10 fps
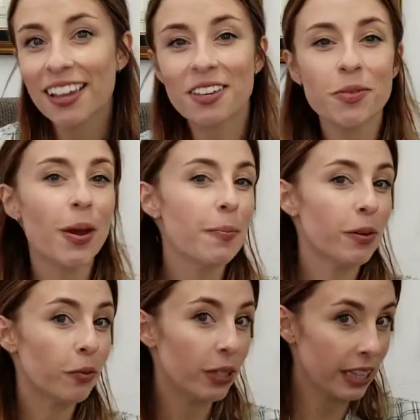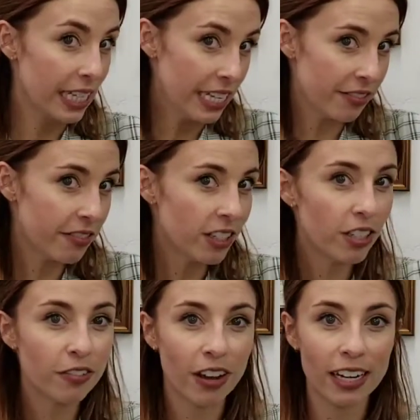You might be relieved
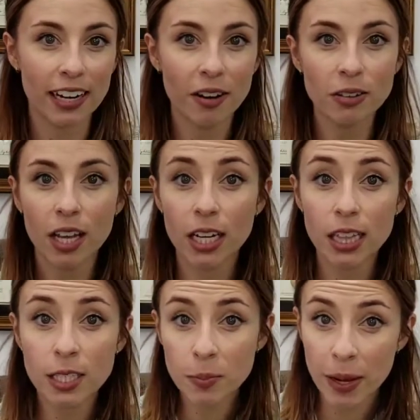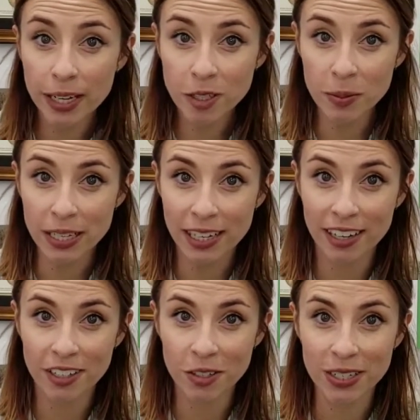to find out that in the Spanish-speaking
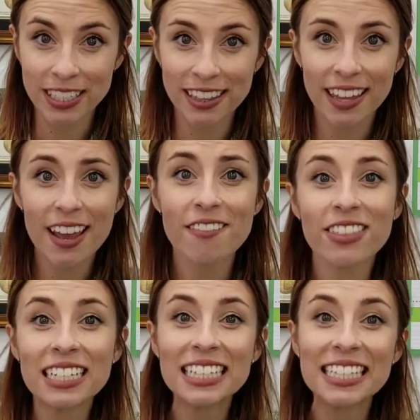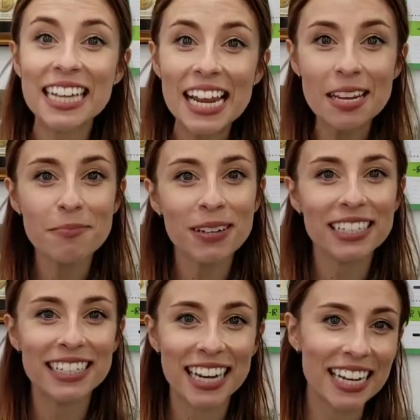countries, they have the same
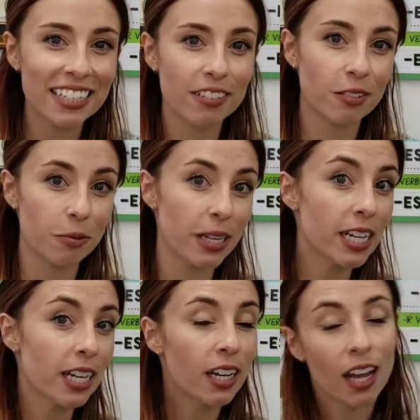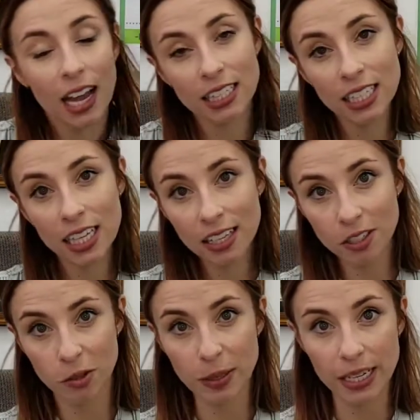days of the week as in the
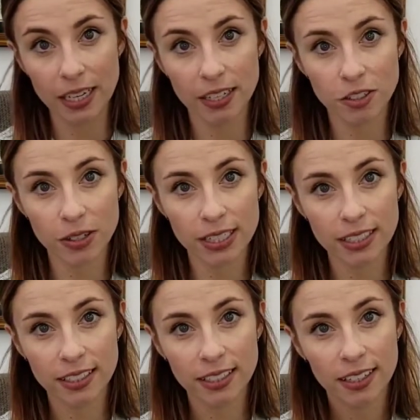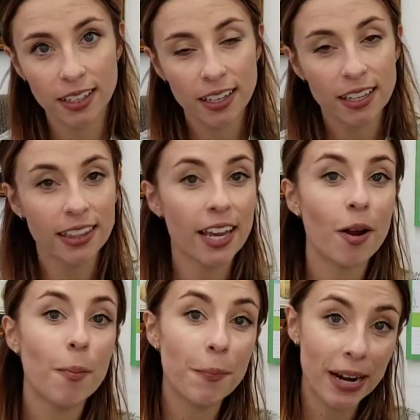English-speaking countries. They
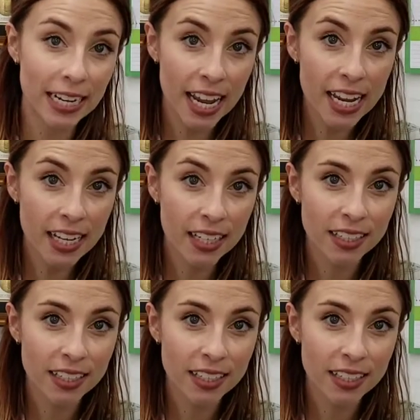are Monday,